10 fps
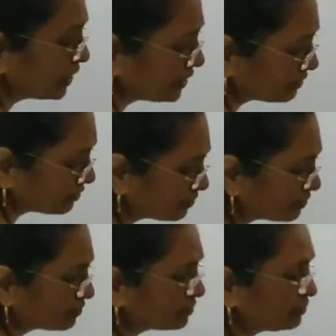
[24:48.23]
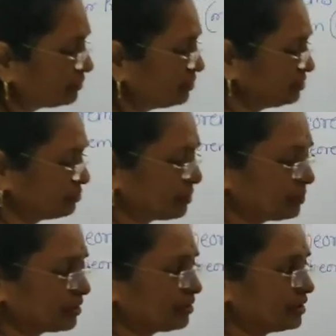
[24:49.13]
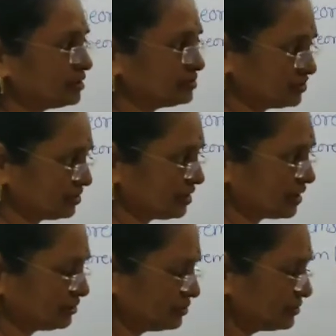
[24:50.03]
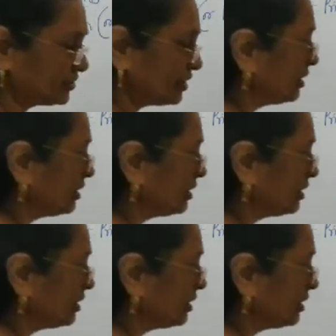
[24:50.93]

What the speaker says: like these paper cuttings, like this.